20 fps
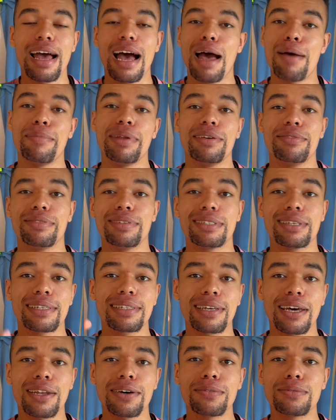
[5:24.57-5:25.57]
I mean, if you just
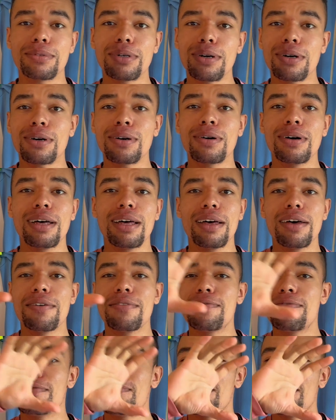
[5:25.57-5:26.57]
got a wall
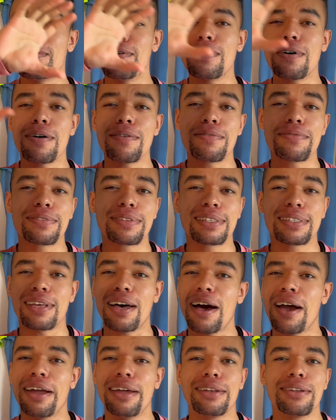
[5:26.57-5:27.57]
full of
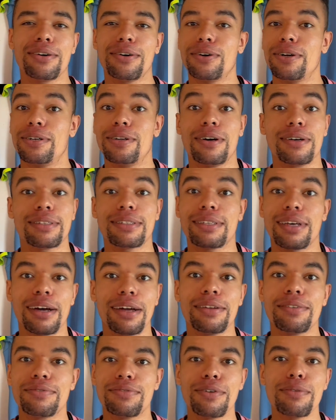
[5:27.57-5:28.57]
signed or not
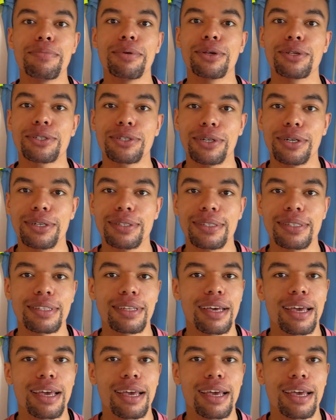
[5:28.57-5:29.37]
signed football shirts,